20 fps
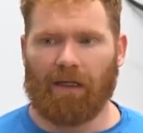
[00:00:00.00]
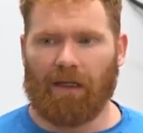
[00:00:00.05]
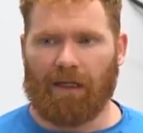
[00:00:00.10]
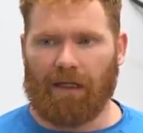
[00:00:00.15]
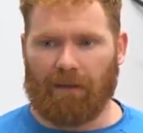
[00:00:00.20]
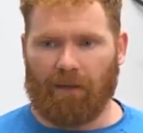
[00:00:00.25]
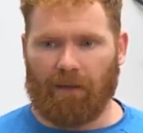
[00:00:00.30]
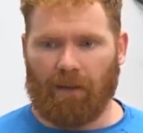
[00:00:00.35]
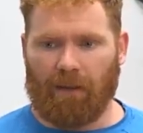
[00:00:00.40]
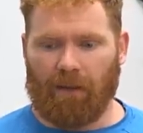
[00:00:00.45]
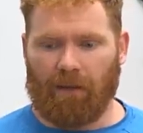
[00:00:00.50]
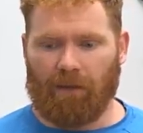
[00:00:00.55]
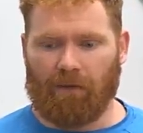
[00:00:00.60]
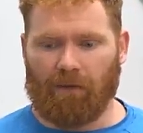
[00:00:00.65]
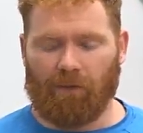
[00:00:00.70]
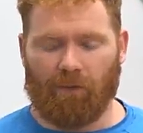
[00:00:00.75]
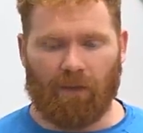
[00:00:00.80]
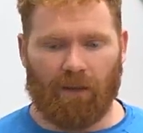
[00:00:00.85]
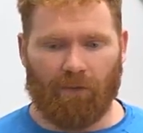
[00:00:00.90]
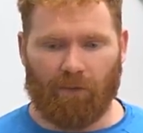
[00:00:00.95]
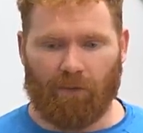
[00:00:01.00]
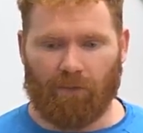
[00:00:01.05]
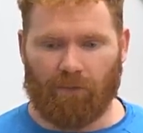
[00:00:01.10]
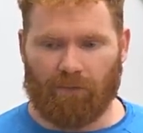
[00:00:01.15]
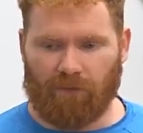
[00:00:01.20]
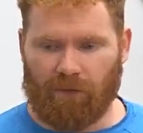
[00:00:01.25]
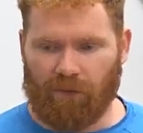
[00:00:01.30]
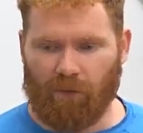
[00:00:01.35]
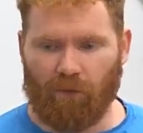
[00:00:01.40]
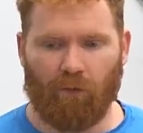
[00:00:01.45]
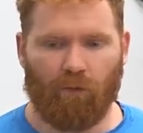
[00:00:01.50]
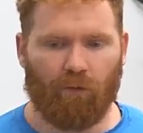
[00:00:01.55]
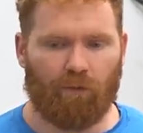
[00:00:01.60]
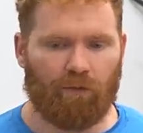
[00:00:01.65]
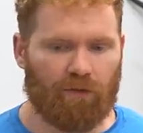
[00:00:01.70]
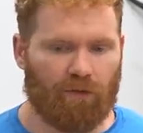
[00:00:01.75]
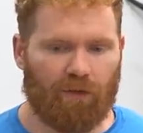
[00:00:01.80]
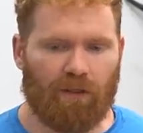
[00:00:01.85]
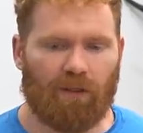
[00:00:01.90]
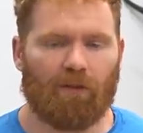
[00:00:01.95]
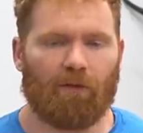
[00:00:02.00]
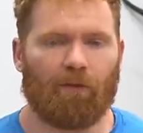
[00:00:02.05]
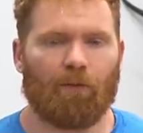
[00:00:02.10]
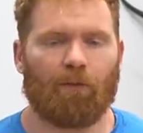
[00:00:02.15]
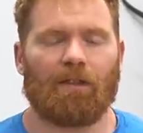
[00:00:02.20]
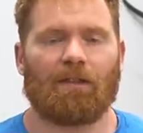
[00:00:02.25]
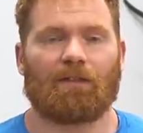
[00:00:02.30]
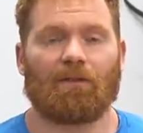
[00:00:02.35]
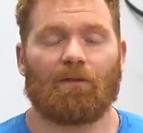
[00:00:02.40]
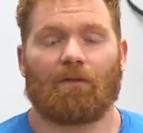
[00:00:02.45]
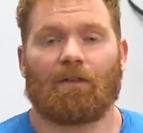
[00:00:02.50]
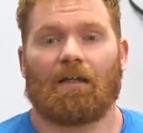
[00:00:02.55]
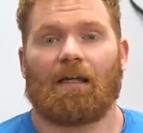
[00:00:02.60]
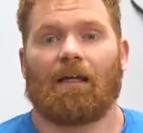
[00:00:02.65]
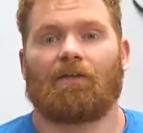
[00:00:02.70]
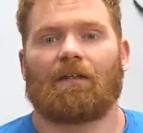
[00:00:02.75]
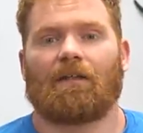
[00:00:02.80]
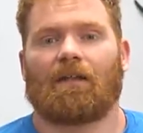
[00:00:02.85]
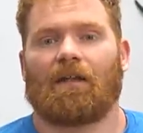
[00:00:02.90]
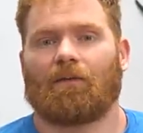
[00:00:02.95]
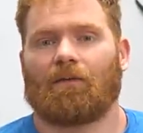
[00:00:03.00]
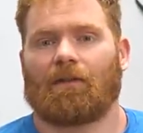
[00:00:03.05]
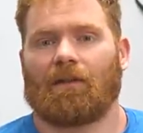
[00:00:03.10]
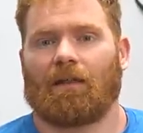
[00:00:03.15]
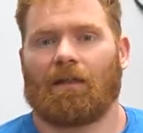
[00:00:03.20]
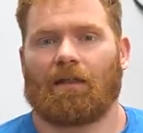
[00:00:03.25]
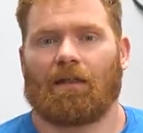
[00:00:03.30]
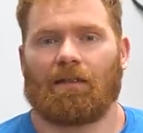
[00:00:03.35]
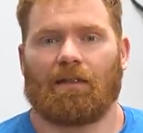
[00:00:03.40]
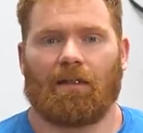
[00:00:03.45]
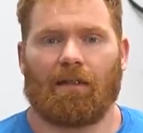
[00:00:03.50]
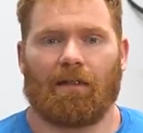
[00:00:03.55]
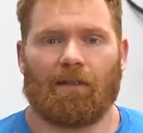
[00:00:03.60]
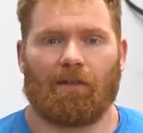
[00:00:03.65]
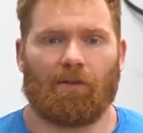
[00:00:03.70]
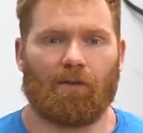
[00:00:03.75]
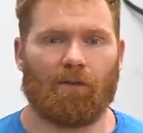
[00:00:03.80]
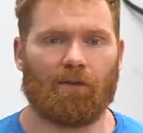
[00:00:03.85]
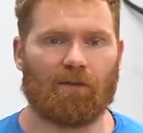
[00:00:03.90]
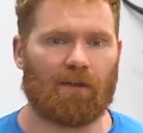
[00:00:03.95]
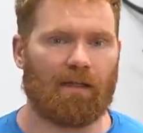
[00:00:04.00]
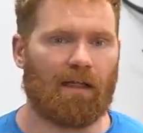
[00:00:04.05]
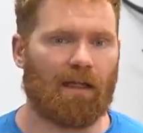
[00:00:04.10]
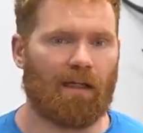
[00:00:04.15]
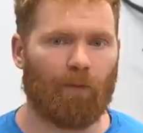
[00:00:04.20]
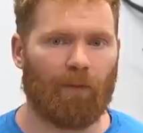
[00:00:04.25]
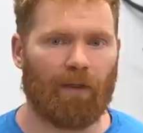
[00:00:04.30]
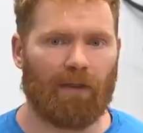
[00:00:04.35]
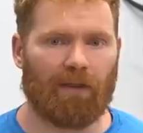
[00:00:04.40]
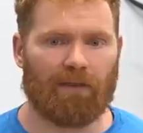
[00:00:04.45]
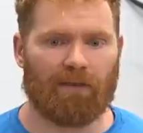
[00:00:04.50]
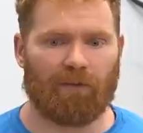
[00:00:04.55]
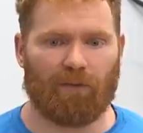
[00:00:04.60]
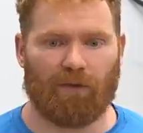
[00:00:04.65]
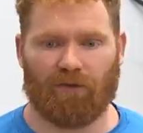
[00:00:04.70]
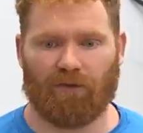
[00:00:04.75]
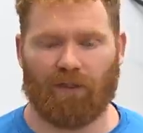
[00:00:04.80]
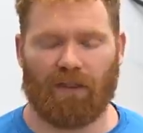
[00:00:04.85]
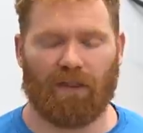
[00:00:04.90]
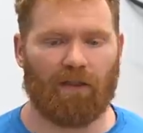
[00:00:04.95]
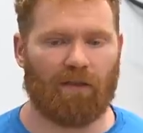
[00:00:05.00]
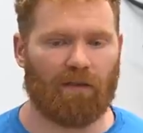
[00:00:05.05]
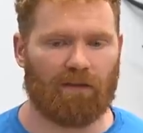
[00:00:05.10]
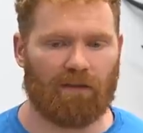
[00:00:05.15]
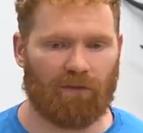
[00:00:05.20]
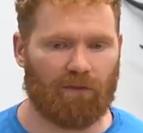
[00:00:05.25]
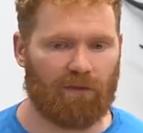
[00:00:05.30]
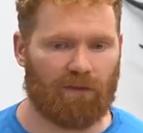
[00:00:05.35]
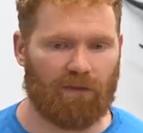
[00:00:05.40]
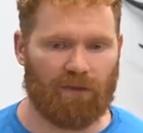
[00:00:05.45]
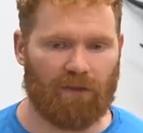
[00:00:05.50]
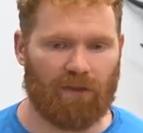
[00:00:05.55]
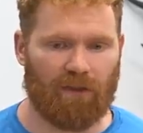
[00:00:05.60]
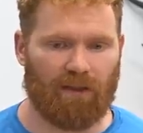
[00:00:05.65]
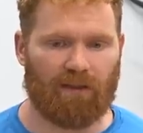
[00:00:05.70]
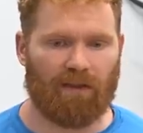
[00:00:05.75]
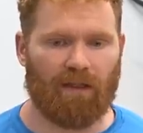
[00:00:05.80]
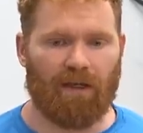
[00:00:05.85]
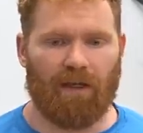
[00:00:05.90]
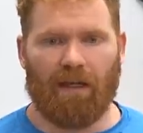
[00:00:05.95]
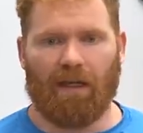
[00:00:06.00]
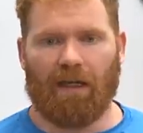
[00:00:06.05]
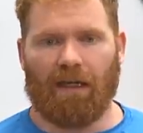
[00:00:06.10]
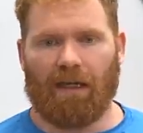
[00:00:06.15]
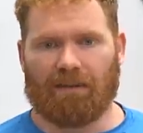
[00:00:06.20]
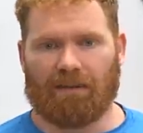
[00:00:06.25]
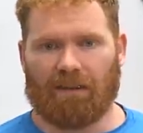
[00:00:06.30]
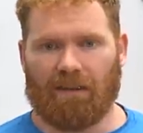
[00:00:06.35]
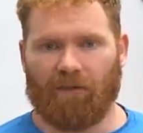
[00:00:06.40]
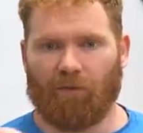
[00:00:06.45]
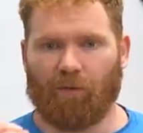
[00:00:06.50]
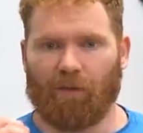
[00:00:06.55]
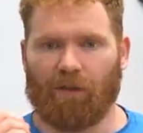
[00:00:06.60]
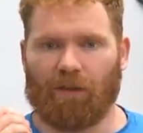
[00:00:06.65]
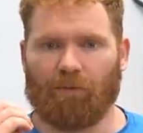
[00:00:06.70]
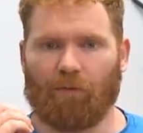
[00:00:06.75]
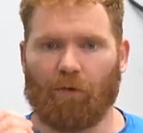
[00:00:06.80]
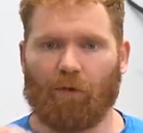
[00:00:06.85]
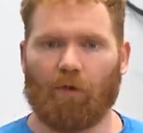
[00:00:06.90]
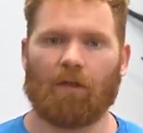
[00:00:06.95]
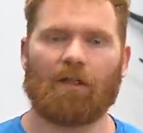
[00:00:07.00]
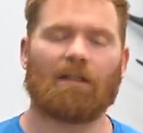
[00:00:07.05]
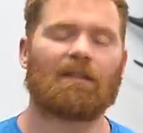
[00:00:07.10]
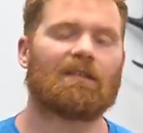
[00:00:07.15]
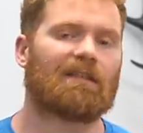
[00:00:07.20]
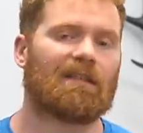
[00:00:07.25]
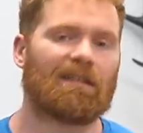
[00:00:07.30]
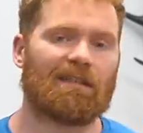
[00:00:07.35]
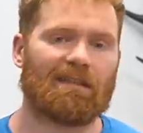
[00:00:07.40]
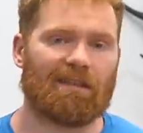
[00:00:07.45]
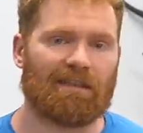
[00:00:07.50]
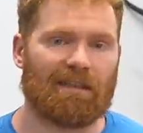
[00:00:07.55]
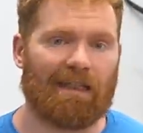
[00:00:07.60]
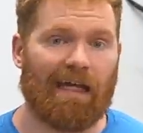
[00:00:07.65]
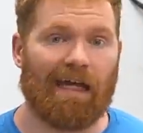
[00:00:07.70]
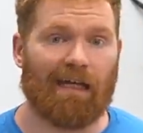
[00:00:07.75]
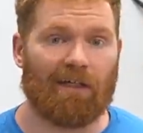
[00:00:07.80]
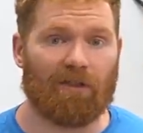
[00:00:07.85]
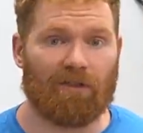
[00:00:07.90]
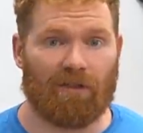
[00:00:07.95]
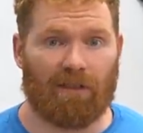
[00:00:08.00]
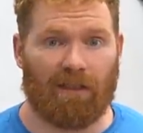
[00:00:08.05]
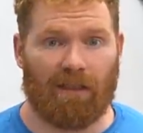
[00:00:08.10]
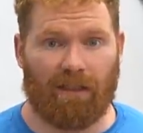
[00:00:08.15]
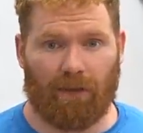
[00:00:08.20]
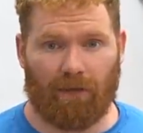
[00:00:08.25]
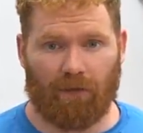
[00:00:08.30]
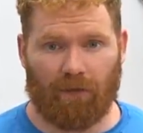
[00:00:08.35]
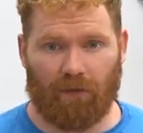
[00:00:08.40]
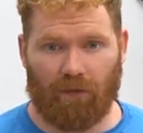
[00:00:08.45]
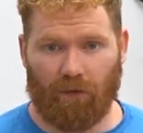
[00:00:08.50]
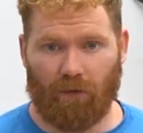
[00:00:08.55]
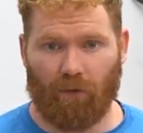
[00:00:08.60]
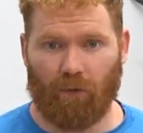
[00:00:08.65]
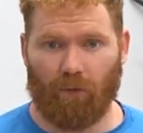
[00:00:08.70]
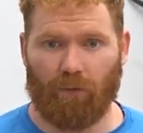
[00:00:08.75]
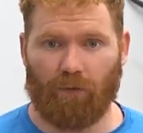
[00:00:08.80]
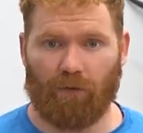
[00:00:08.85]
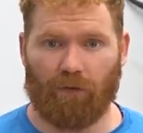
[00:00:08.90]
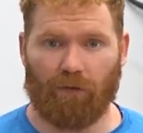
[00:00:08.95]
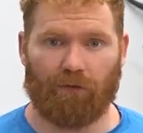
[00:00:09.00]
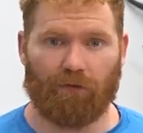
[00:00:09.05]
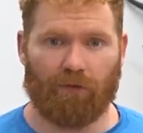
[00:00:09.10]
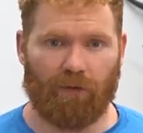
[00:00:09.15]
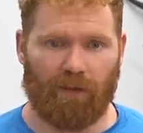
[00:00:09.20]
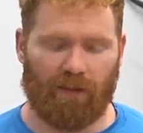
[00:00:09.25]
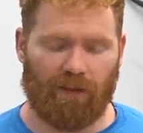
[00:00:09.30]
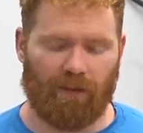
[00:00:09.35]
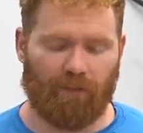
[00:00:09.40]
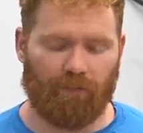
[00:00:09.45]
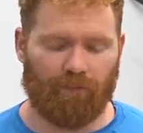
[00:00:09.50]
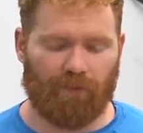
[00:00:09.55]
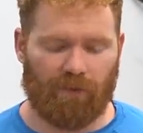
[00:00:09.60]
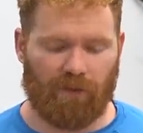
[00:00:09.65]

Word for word: And then you give it two, three good weeks of calorie counting and then you lose a lot of weight, but your training also goes to shit instead of putting more consistent action into your training.